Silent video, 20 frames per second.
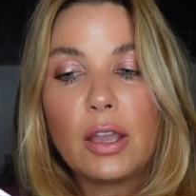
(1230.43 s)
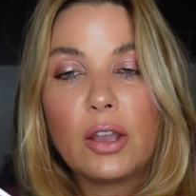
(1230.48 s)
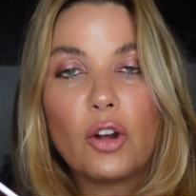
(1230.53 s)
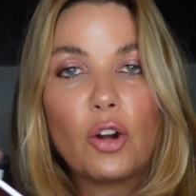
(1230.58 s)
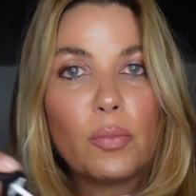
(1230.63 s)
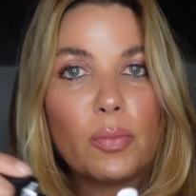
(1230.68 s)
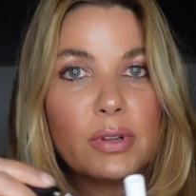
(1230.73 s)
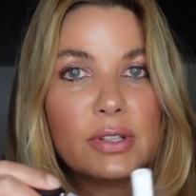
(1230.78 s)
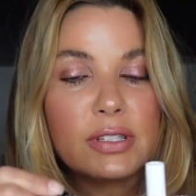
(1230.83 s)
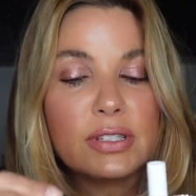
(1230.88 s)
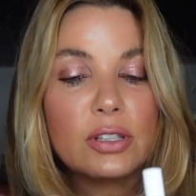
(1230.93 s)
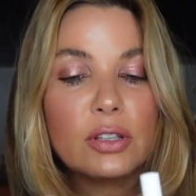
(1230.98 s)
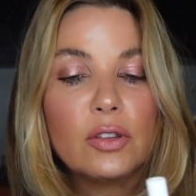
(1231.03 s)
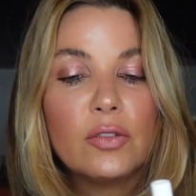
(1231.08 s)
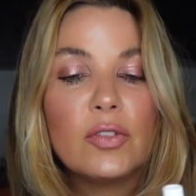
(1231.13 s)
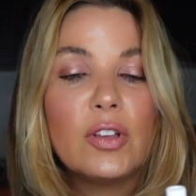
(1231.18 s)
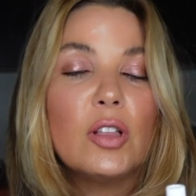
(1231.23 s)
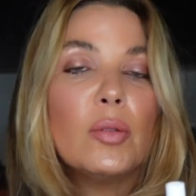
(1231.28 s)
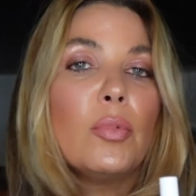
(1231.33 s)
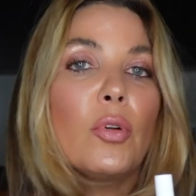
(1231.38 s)
I hope it's still
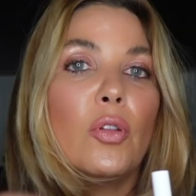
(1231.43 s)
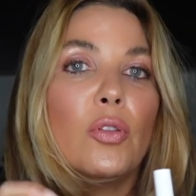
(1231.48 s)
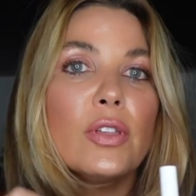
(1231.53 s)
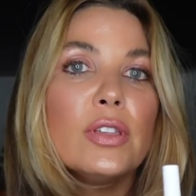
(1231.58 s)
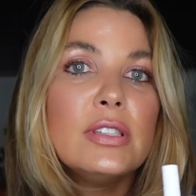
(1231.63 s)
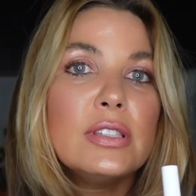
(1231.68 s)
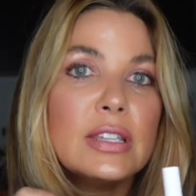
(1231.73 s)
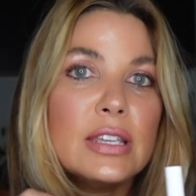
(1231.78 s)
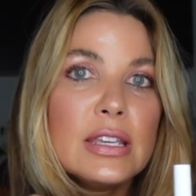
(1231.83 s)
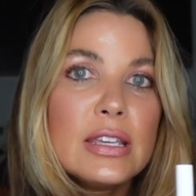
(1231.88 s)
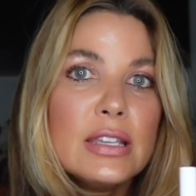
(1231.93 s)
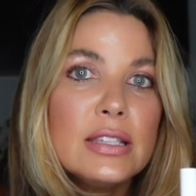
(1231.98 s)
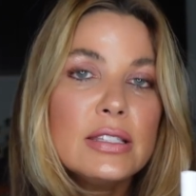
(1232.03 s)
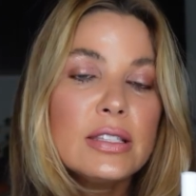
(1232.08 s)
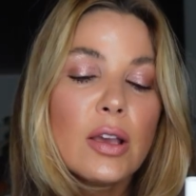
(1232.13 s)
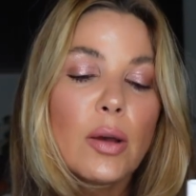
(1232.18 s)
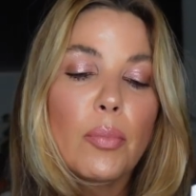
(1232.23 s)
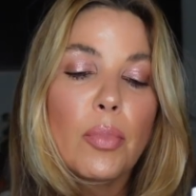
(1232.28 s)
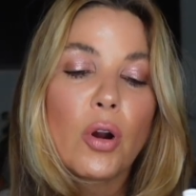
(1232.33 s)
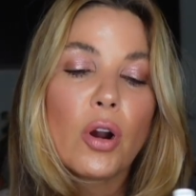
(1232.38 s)
available. This
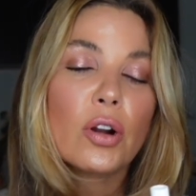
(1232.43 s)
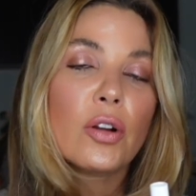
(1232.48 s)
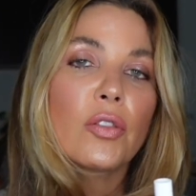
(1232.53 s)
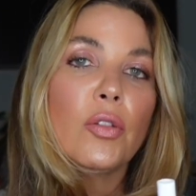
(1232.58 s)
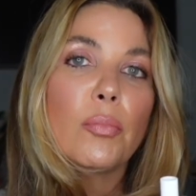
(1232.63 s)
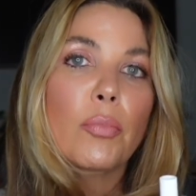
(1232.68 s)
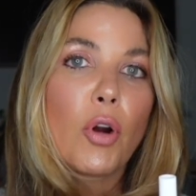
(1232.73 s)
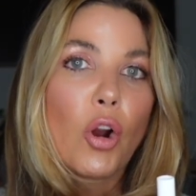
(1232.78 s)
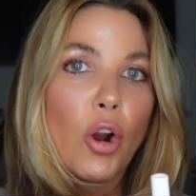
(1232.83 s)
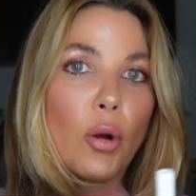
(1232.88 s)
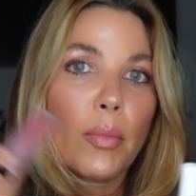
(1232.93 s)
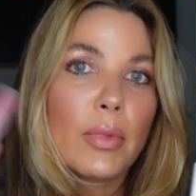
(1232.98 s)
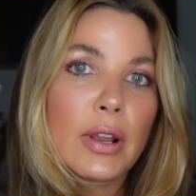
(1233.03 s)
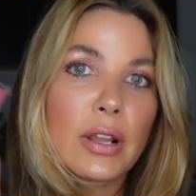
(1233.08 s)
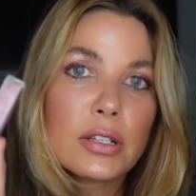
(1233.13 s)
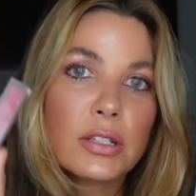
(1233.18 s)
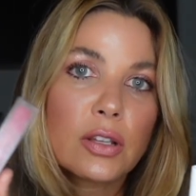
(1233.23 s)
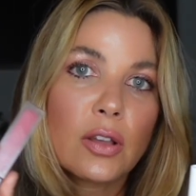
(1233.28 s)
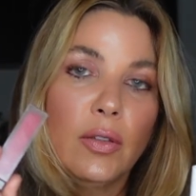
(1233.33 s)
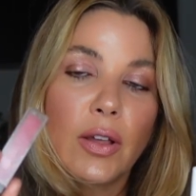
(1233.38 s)
is a part of the
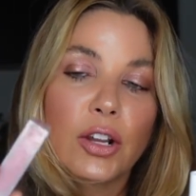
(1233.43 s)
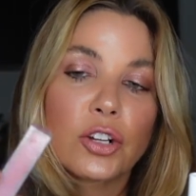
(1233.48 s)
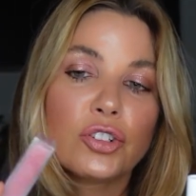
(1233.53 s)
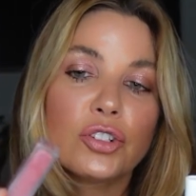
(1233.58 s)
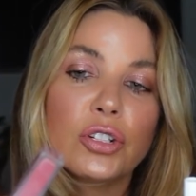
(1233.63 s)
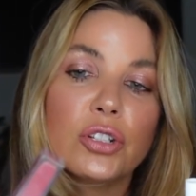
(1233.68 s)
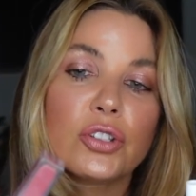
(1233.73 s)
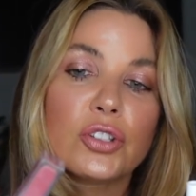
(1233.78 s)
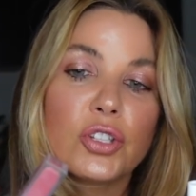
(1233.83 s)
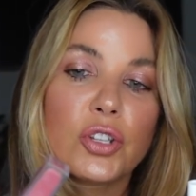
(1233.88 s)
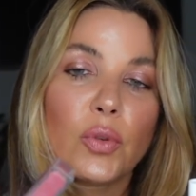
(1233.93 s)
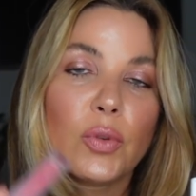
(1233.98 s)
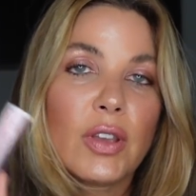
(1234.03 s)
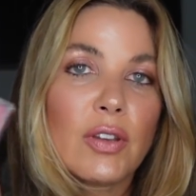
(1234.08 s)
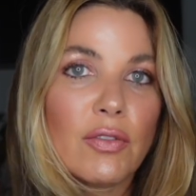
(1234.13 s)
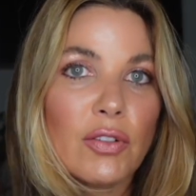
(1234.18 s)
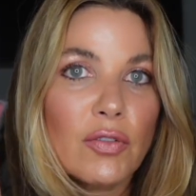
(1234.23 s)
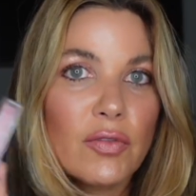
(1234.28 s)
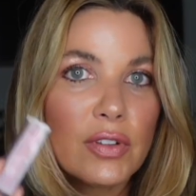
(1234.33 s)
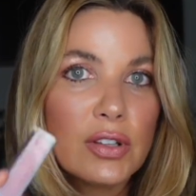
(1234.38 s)
permanent collection, so
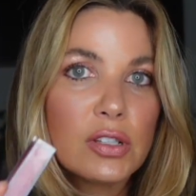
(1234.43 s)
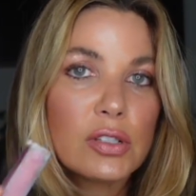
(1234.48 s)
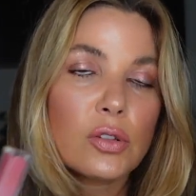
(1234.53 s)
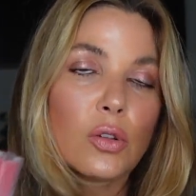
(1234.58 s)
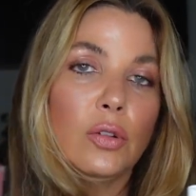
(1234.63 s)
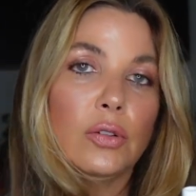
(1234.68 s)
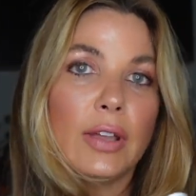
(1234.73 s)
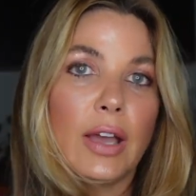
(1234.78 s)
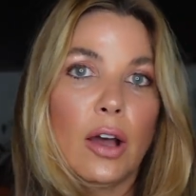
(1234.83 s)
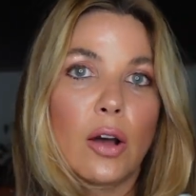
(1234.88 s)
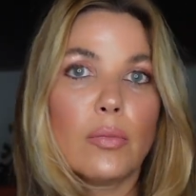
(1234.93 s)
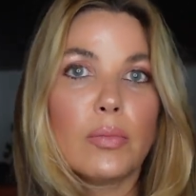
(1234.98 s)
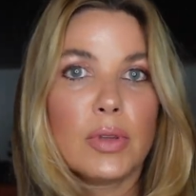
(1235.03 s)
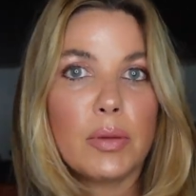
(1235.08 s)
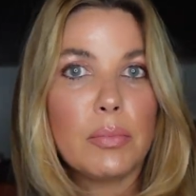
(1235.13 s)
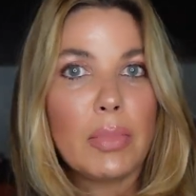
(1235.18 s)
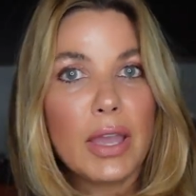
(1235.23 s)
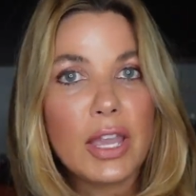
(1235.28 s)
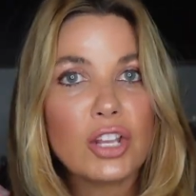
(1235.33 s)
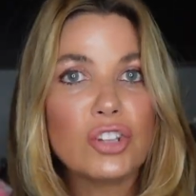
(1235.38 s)
even if it's sold out,
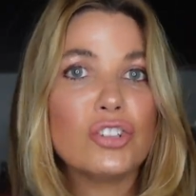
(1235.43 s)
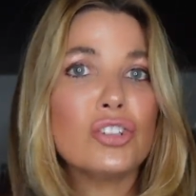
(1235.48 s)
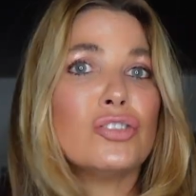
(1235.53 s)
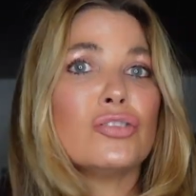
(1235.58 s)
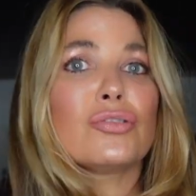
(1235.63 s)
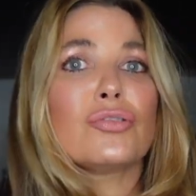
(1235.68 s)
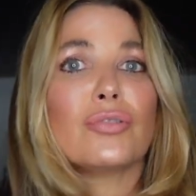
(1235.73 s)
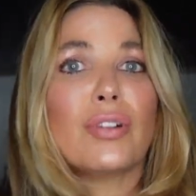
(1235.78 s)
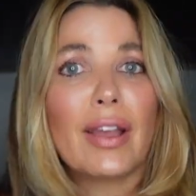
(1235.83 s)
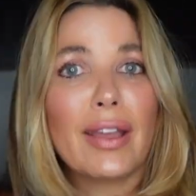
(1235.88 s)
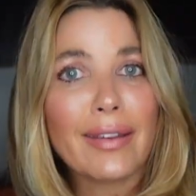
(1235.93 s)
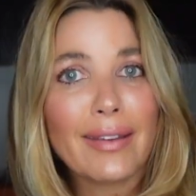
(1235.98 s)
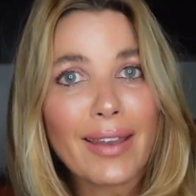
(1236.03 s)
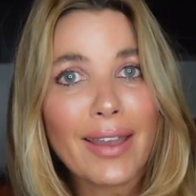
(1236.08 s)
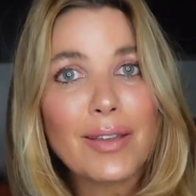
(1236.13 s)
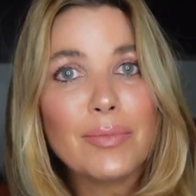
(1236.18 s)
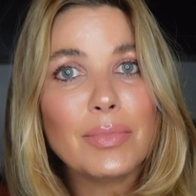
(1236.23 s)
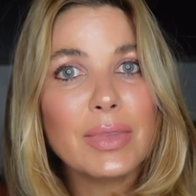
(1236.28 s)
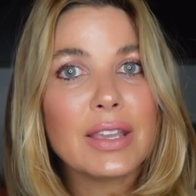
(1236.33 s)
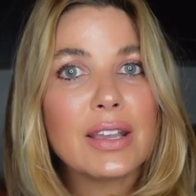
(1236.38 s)
be patient, try
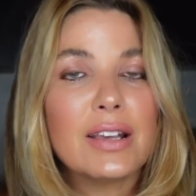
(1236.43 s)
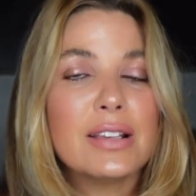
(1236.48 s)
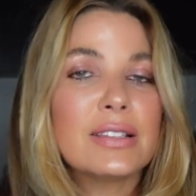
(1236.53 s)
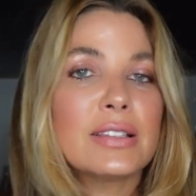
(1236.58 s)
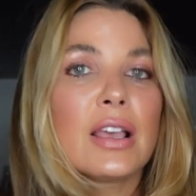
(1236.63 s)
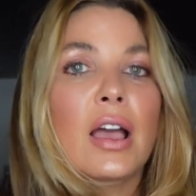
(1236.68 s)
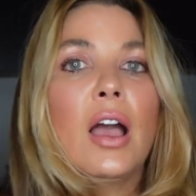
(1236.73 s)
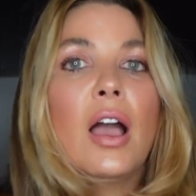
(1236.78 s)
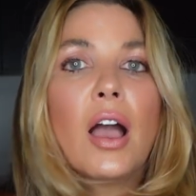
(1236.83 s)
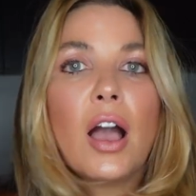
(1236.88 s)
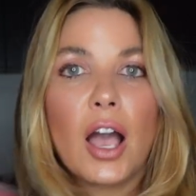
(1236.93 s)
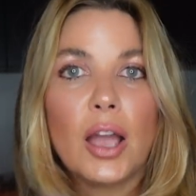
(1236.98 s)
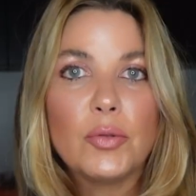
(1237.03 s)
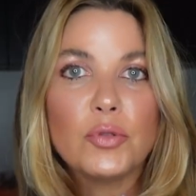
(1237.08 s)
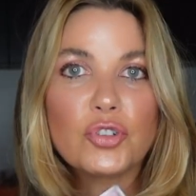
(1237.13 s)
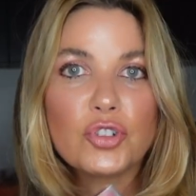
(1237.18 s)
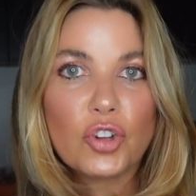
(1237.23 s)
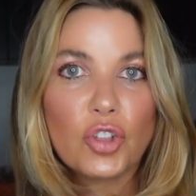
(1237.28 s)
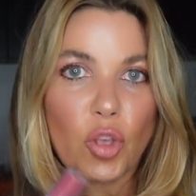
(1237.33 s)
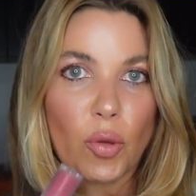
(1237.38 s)
again, because I'm
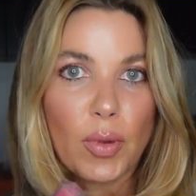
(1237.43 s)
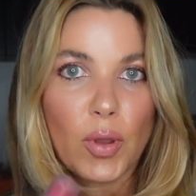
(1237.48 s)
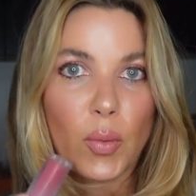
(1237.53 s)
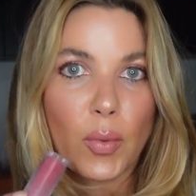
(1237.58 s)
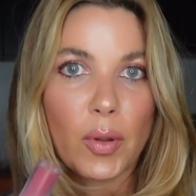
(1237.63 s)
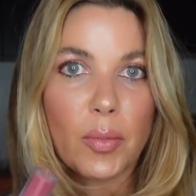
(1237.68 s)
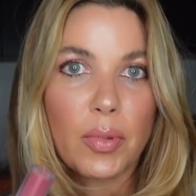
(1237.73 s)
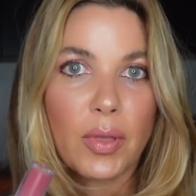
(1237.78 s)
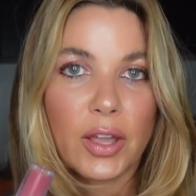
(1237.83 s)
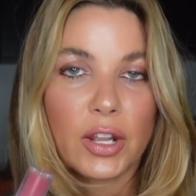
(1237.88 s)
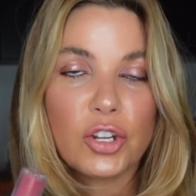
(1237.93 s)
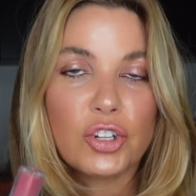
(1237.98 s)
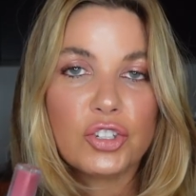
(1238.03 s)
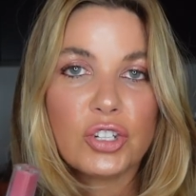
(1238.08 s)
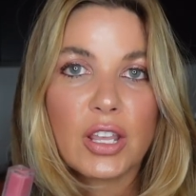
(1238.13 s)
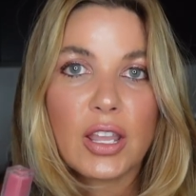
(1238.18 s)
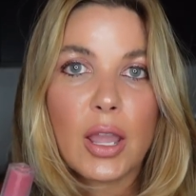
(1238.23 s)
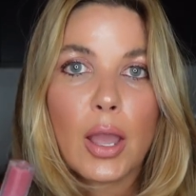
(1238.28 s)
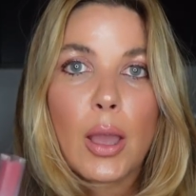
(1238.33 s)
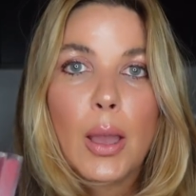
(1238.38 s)
sure they'll be
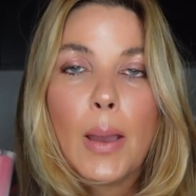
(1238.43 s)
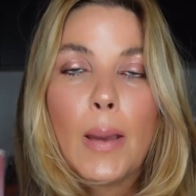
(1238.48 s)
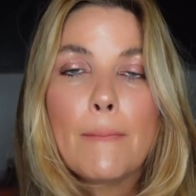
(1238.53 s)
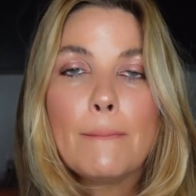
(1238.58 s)
replenishing.